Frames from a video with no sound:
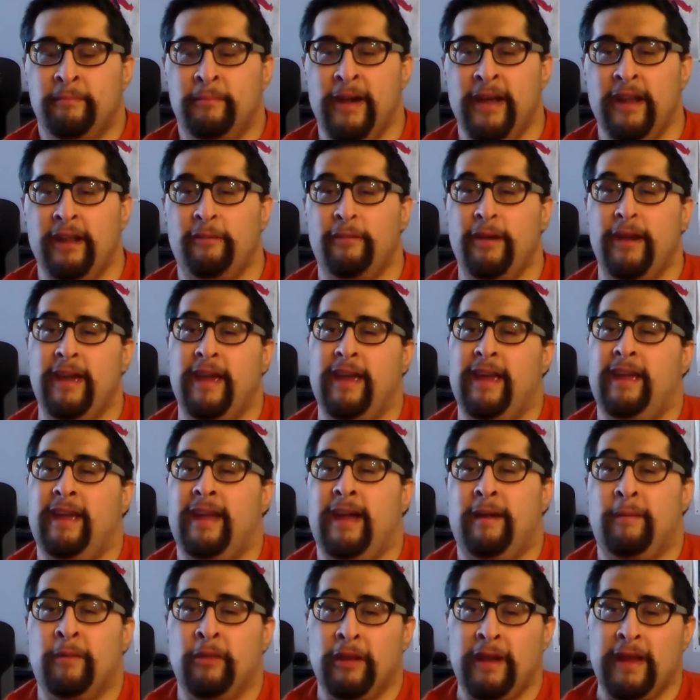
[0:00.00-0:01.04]
By the way,
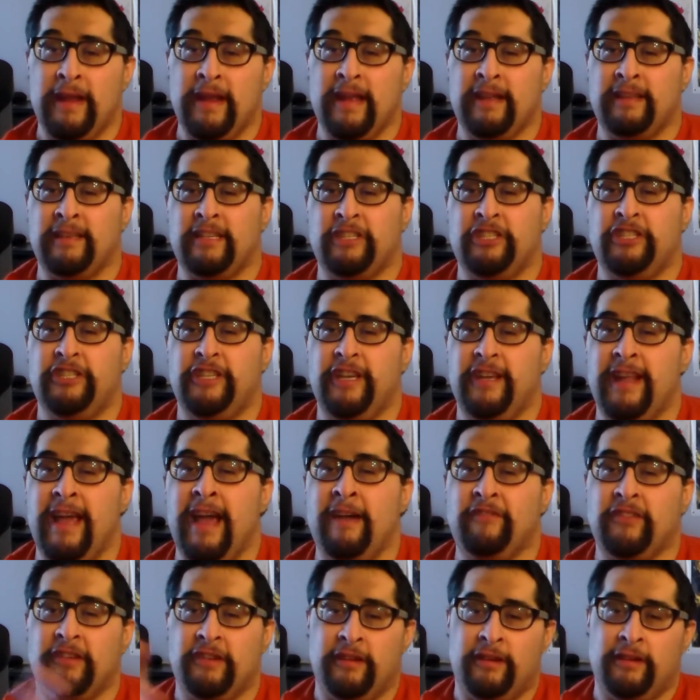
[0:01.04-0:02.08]
I'm looking at the shit
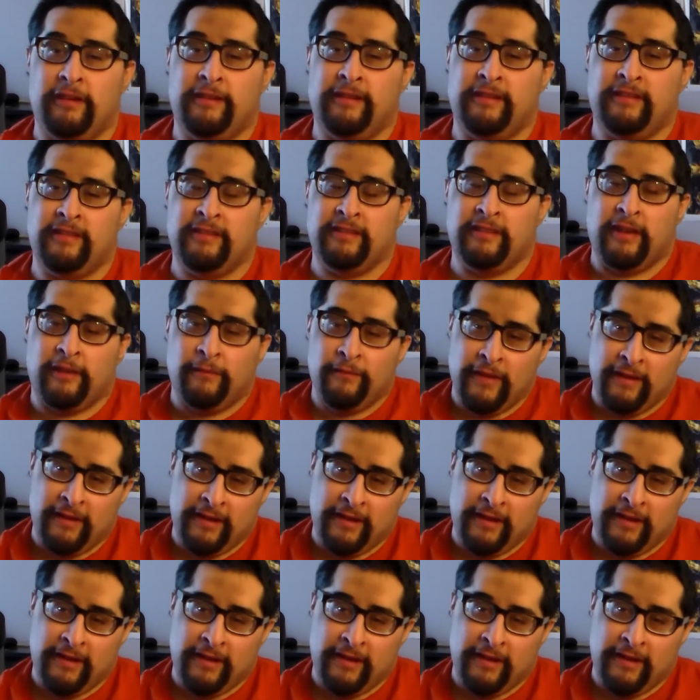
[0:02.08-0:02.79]
after this stuff,